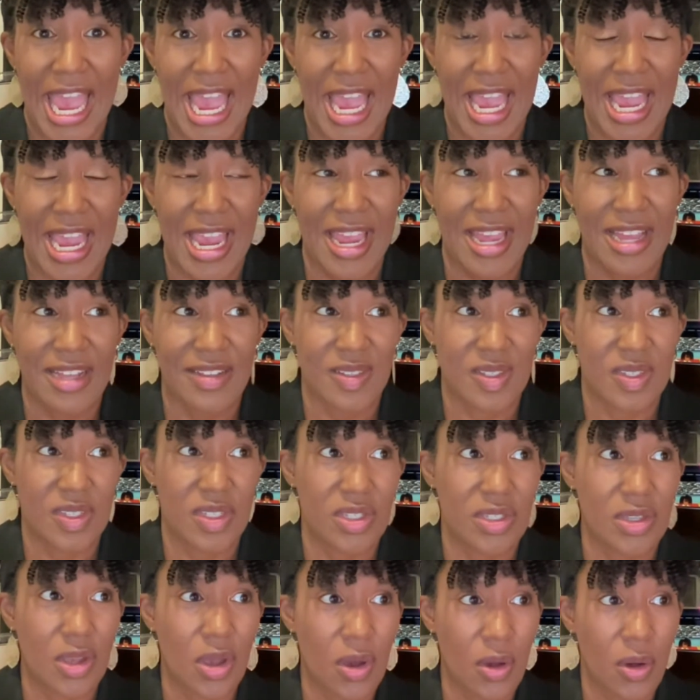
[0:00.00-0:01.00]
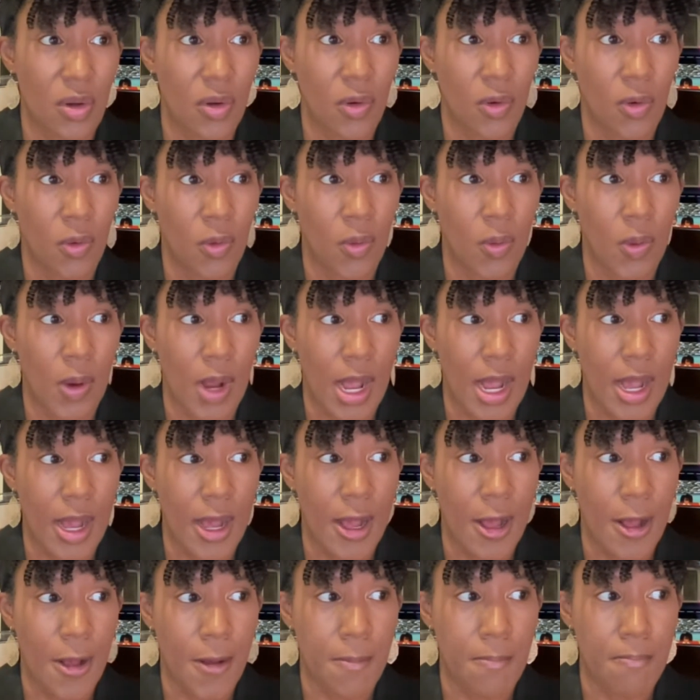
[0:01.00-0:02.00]
And so
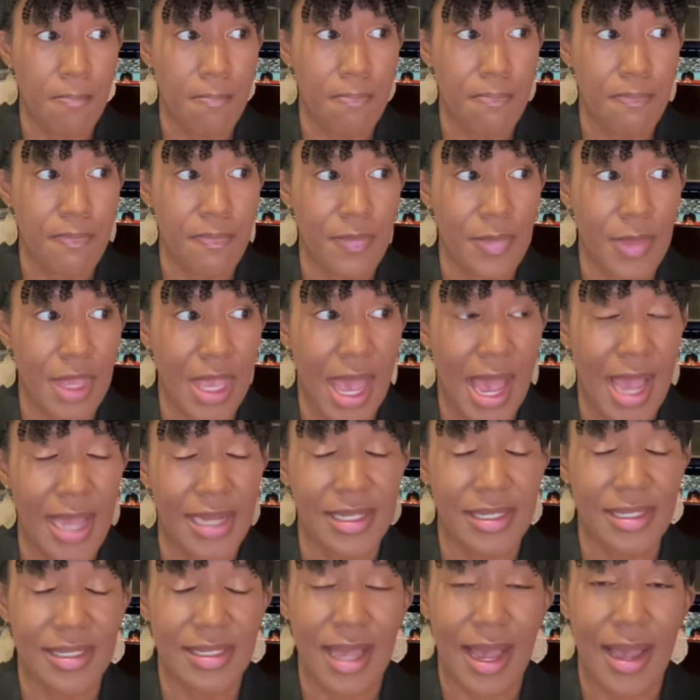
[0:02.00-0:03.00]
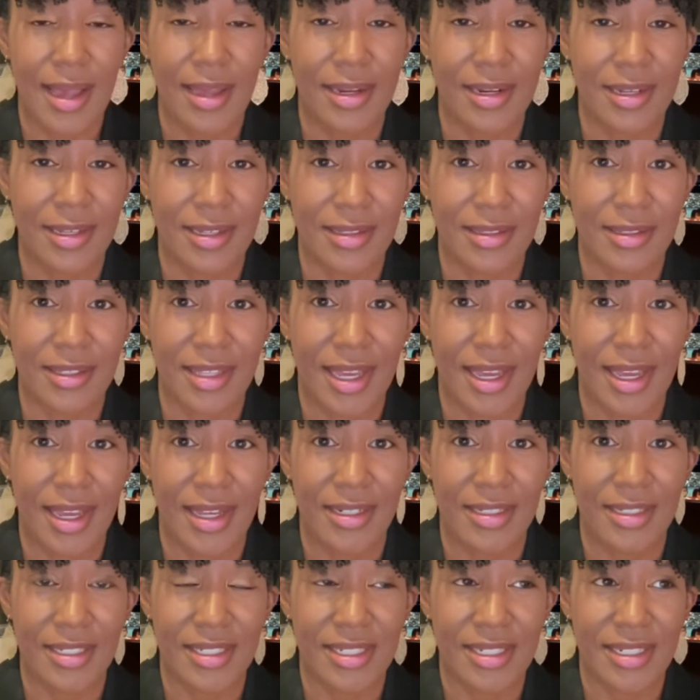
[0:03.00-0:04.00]
I decided
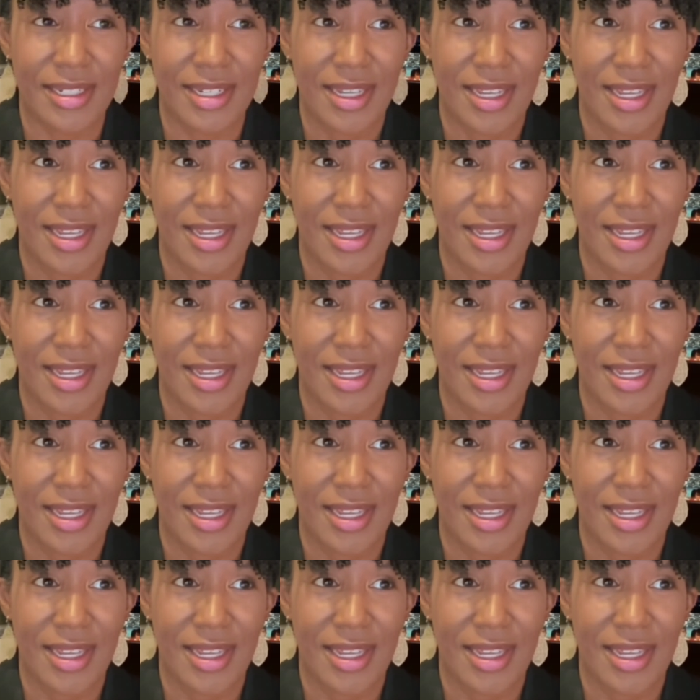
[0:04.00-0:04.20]
that